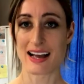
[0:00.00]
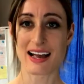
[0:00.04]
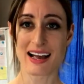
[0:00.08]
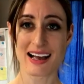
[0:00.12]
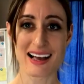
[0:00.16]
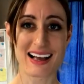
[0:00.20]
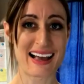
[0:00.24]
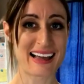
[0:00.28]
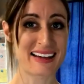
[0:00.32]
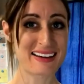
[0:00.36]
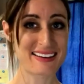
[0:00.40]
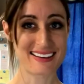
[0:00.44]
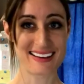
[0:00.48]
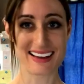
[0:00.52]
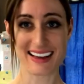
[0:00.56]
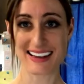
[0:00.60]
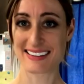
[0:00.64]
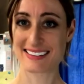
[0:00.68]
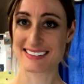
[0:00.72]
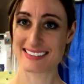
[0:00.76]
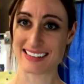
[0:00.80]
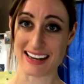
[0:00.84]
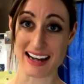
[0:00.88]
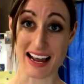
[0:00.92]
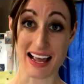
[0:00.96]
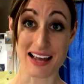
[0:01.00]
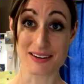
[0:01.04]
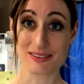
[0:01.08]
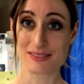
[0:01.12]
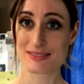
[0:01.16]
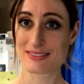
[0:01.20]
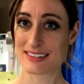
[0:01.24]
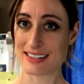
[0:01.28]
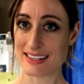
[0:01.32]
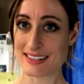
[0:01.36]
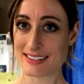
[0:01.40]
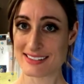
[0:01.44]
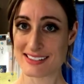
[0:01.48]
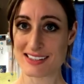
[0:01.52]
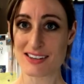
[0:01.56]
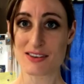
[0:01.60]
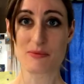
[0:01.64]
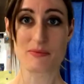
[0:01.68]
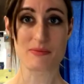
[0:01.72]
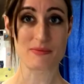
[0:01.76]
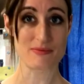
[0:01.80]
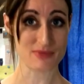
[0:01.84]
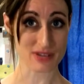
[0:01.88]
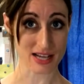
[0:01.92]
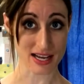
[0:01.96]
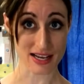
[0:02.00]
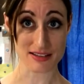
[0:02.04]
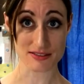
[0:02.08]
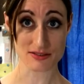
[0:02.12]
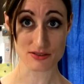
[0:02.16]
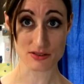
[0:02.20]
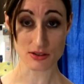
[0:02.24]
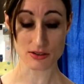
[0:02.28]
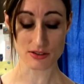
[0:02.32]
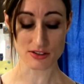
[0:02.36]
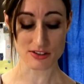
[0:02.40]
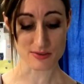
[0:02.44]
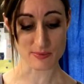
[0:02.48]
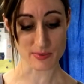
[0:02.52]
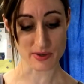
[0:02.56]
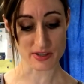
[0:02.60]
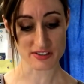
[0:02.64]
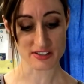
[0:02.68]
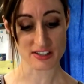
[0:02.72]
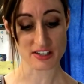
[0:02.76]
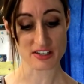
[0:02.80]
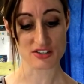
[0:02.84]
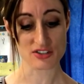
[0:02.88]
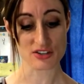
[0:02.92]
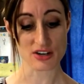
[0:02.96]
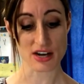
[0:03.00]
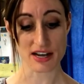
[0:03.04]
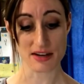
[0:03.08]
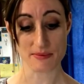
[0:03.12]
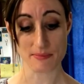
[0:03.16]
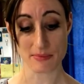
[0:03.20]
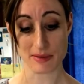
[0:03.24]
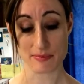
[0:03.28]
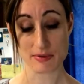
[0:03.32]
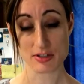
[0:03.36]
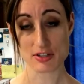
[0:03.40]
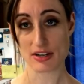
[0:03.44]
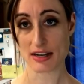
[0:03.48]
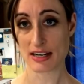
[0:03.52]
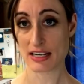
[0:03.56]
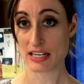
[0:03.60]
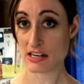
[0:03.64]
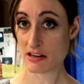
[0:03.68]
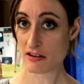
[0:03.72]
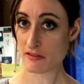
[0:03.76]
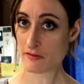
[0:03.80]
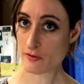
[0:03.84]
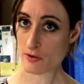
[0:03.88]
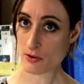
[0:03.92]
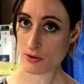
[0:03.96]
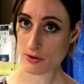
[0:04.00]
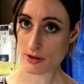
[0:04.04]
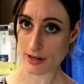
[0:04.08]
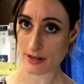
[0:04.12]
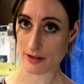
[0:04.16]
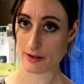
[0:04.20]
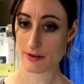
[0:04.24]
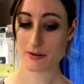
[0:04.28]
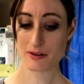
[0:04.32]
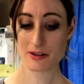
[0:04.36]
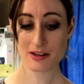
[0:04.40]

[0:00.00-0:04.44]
I said, I don't think so. I told this person to try, maybe try an ear of corn.